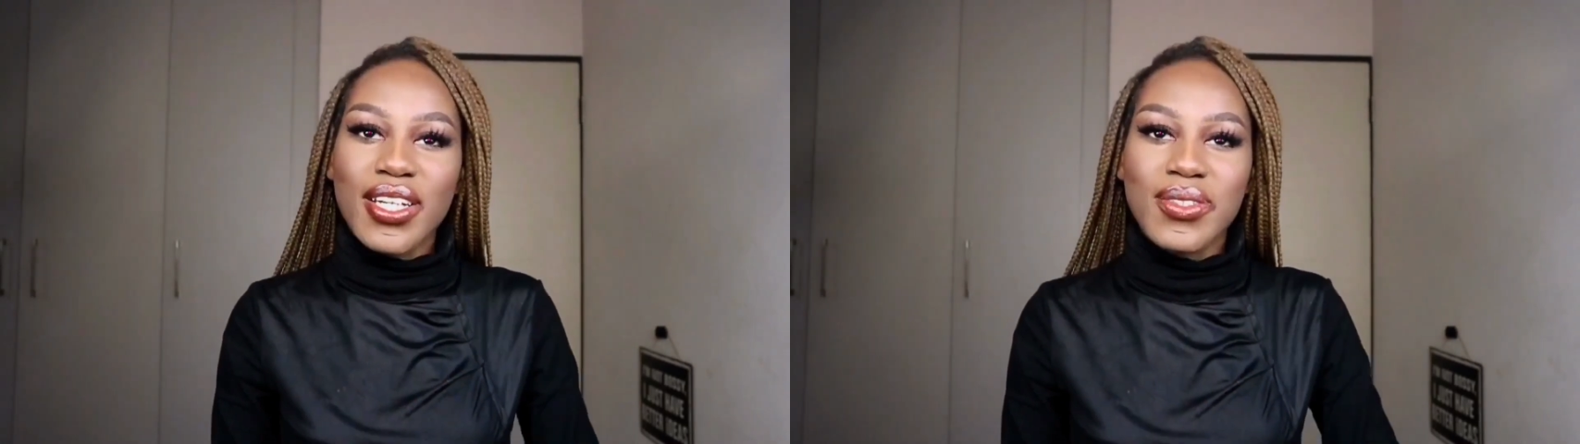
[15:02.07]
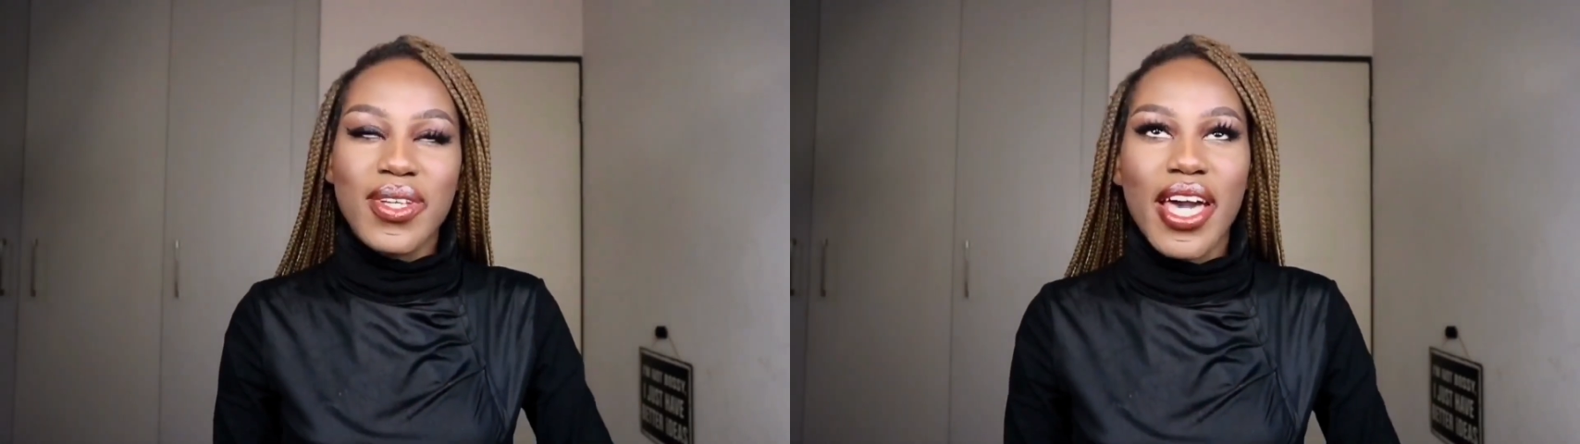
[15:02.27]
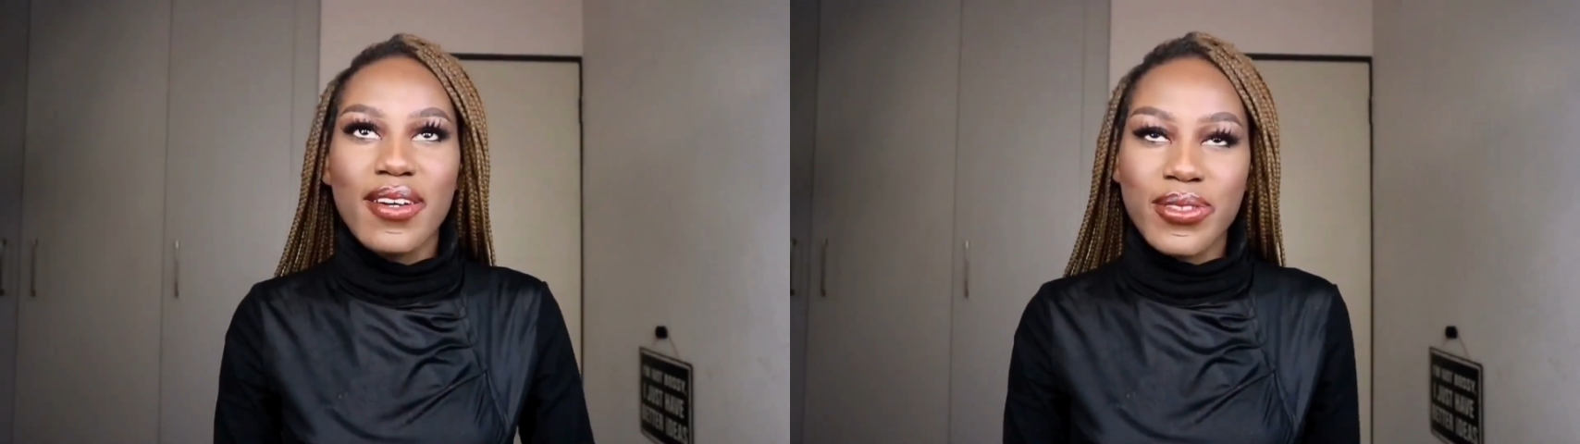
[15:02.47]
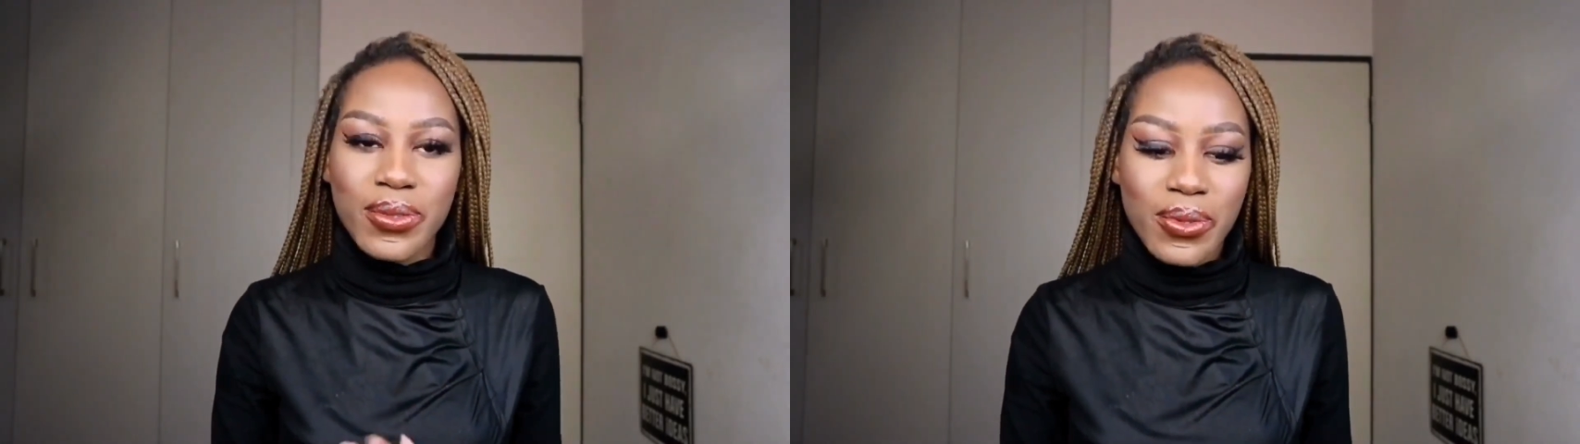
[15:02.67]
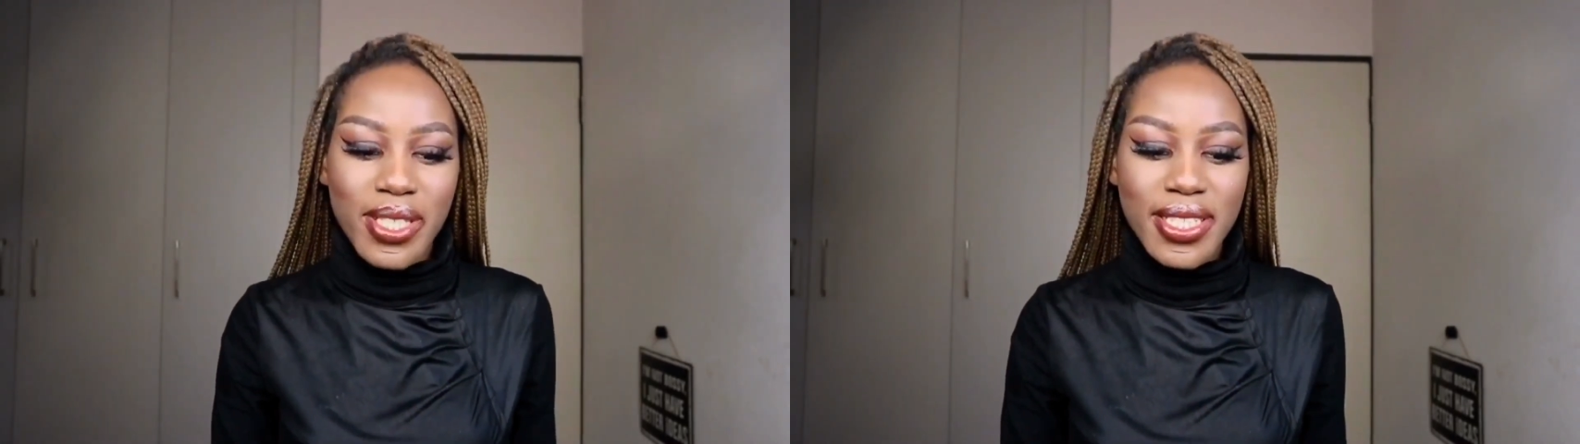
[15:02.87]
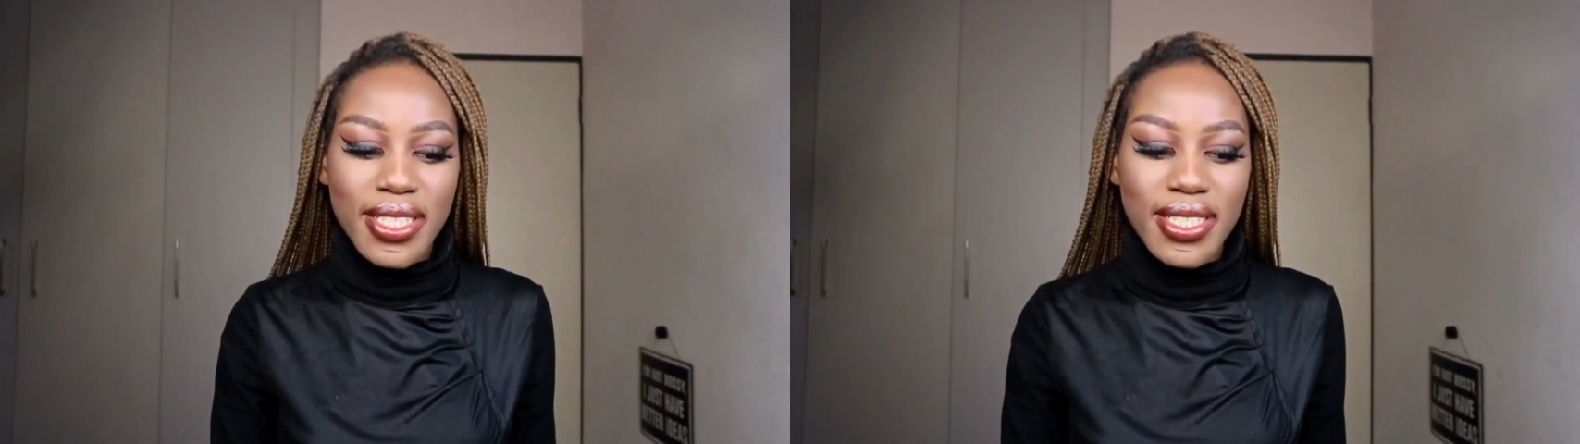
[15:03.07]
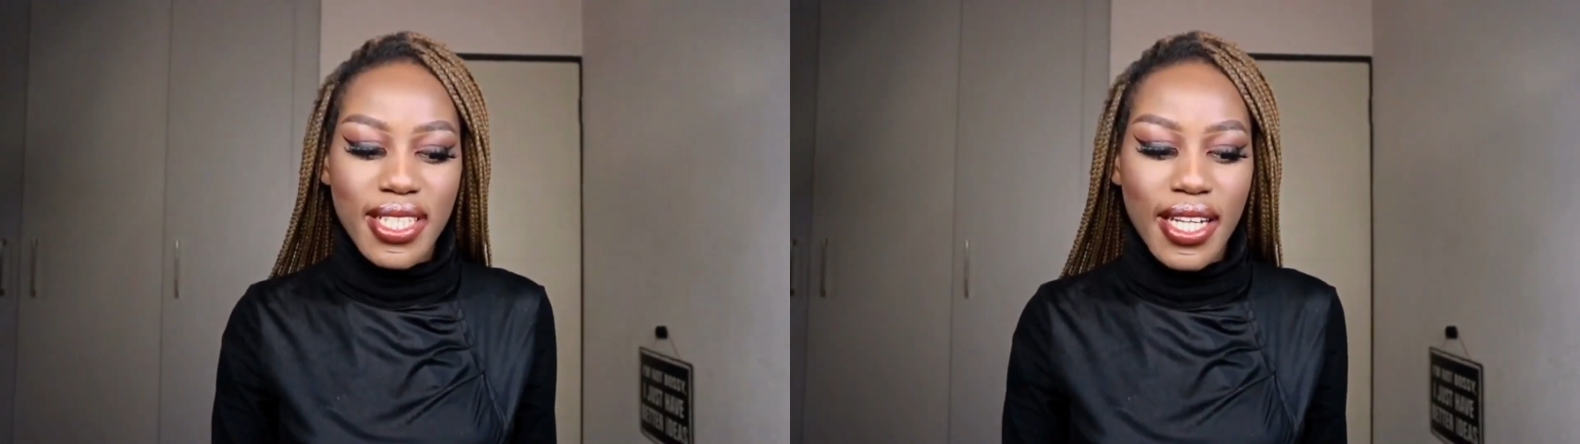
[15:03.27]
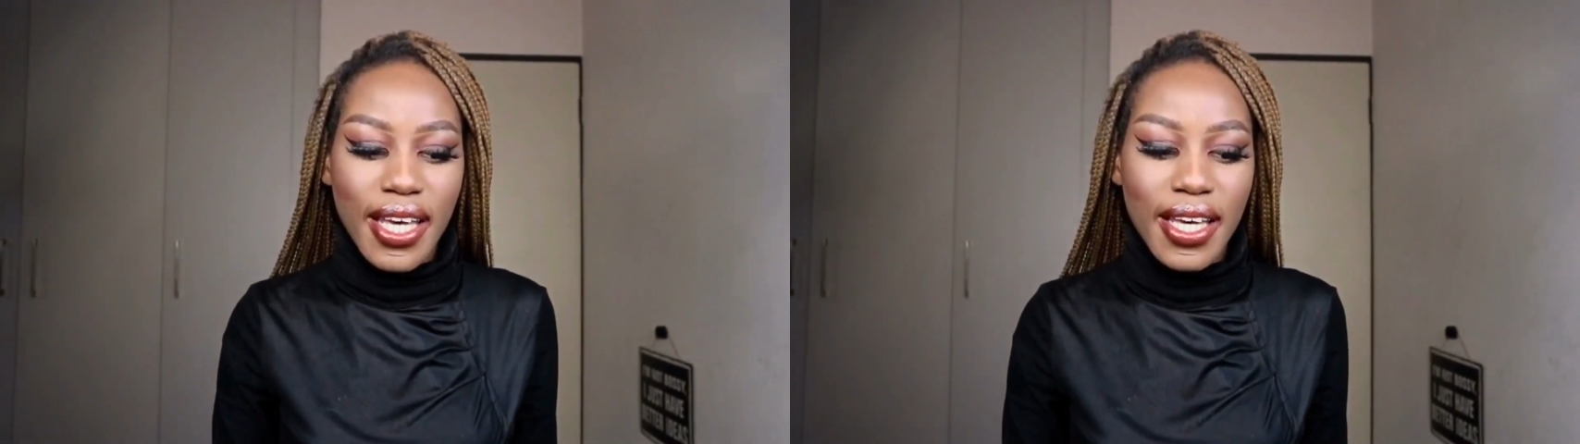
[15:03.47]
because we have to always
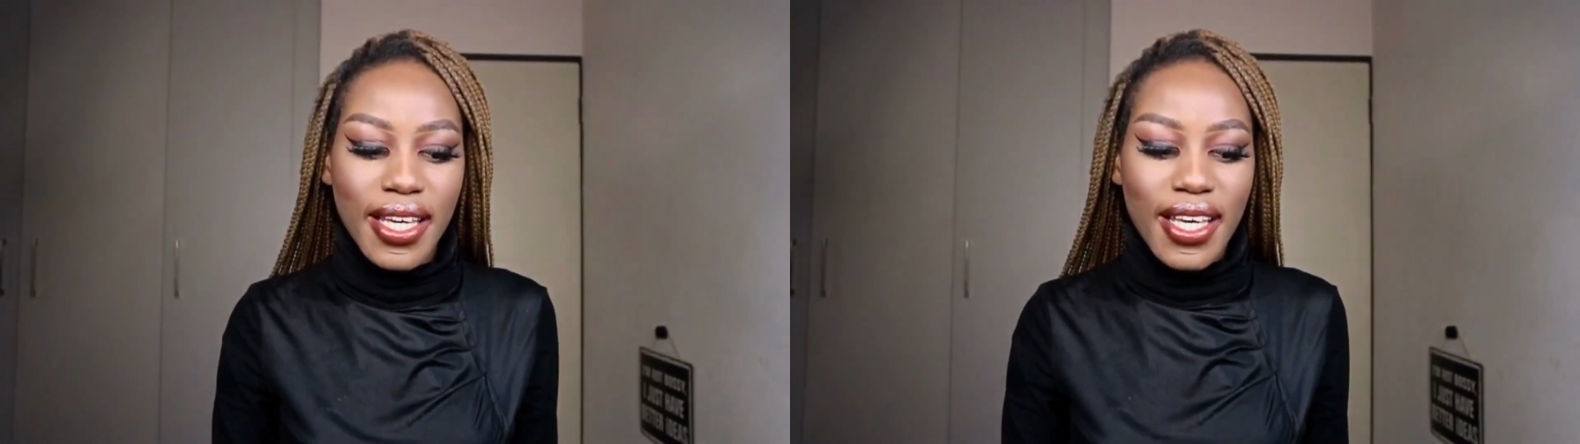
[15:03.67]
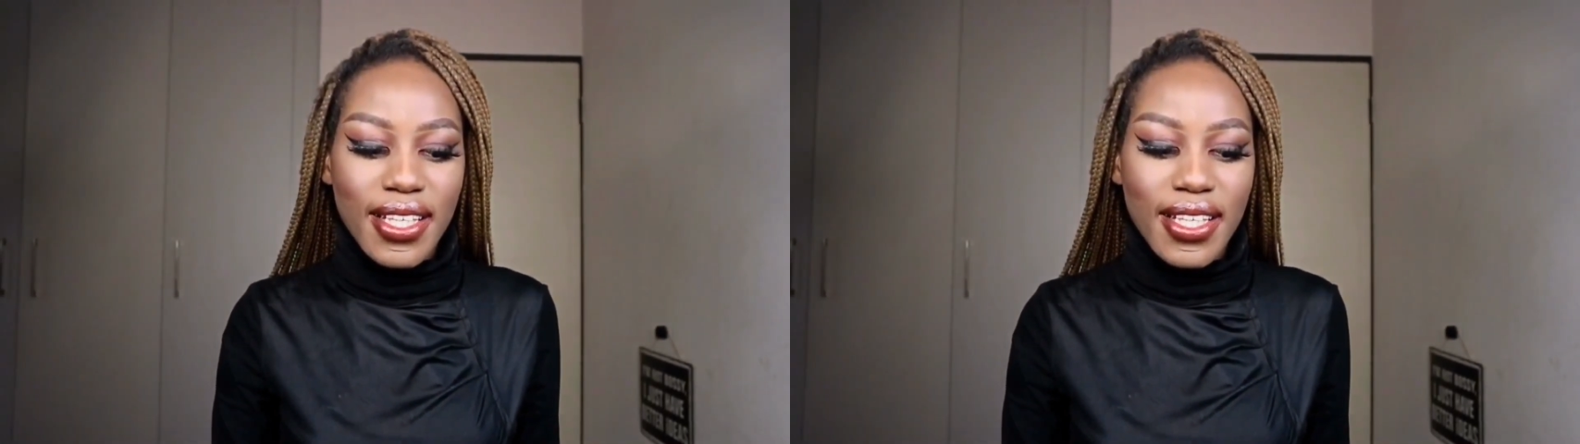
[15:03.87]
consider